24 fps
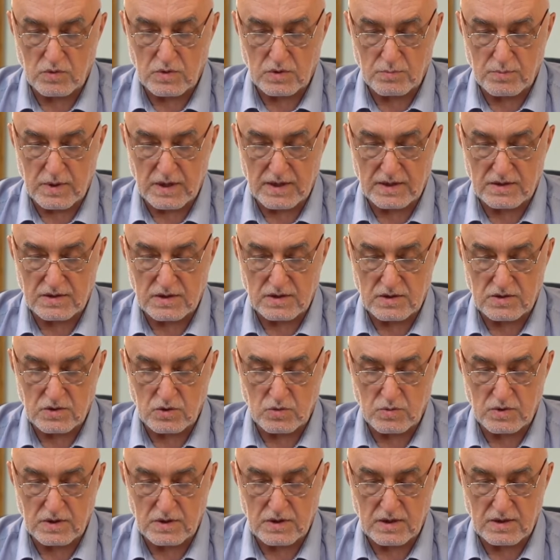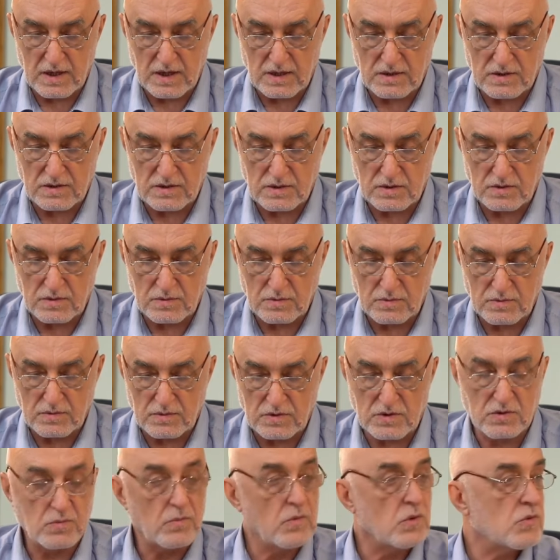remains is only the nice,
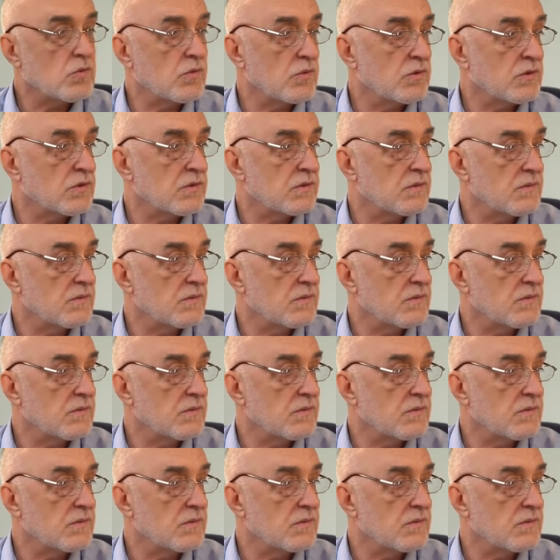smooth,